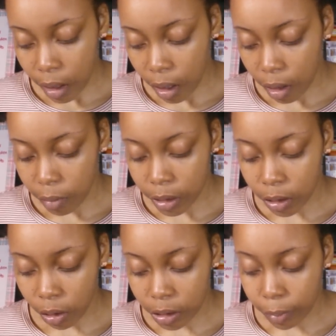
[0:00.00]
Um, it
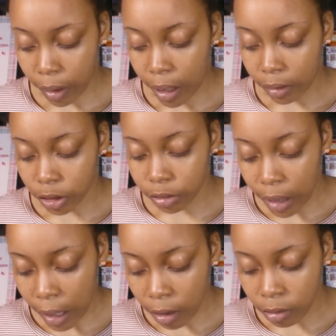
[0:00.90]
talks about how
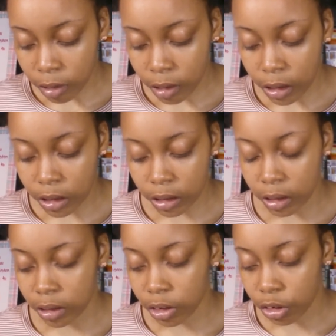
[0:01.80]
trials teaches
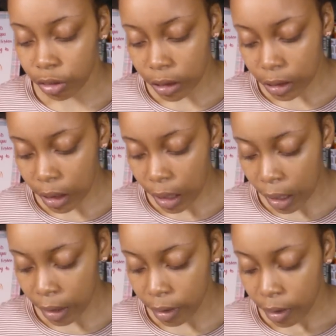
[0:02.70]
us to trust
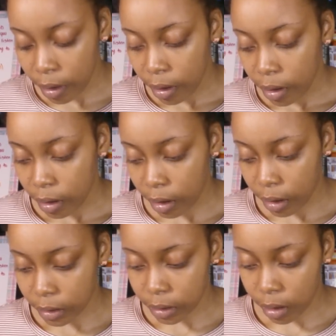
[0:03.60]
God
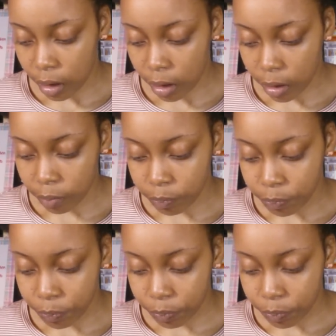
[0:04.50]
and um,